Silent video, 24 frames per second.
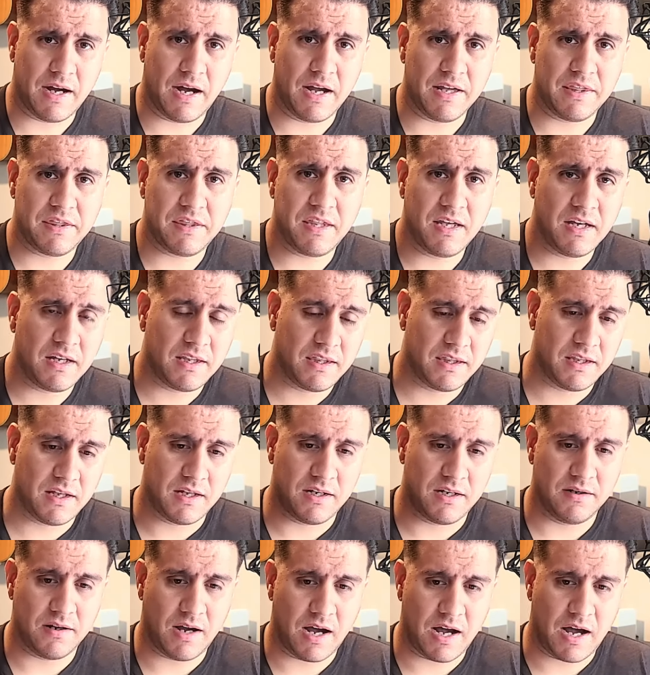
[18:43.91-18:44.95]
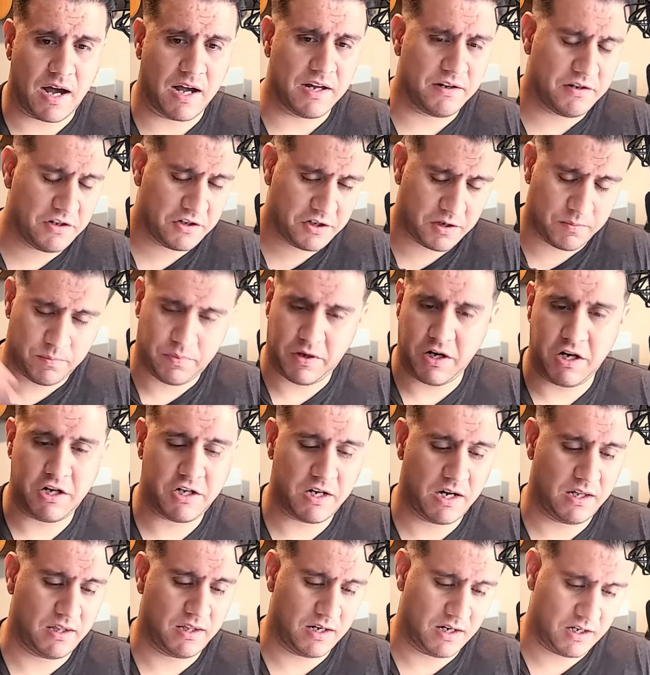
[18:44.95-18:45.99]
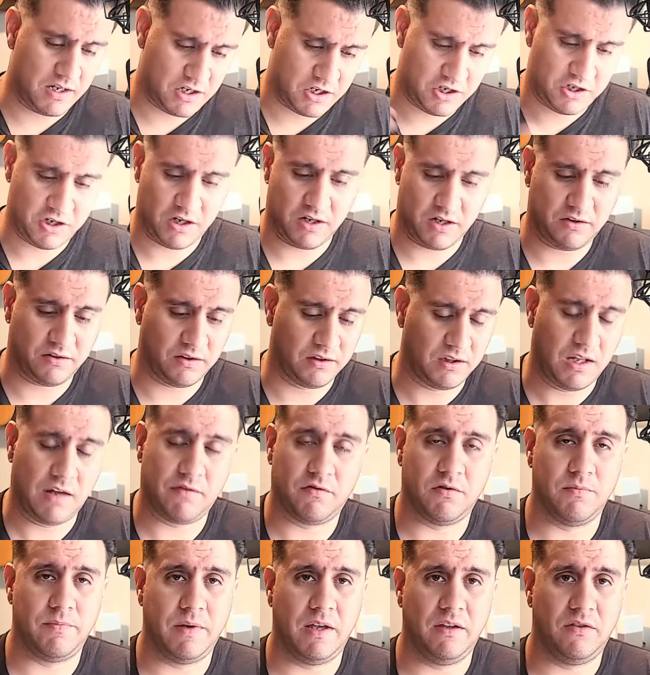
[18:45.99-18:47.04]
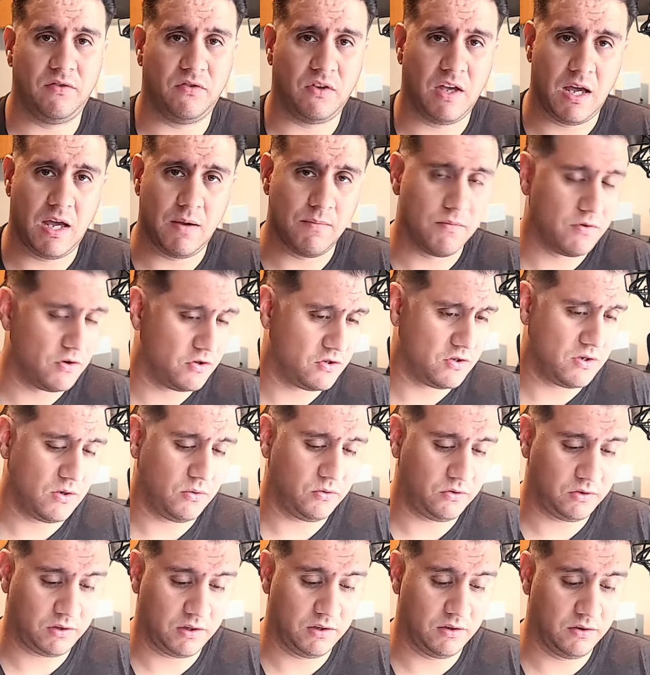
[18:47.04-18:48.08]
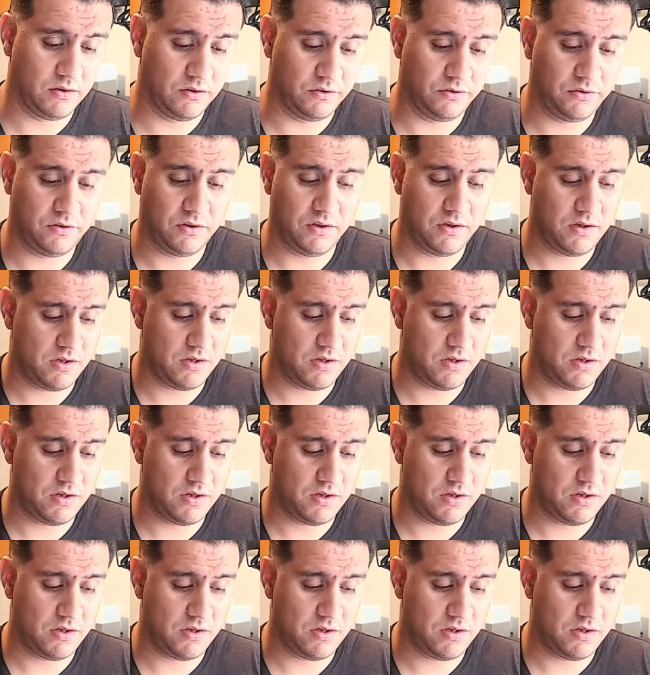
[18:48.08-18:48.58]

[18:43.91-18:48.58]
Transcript: I think that I, I just appreciate that it's just a level based game. There's no skills.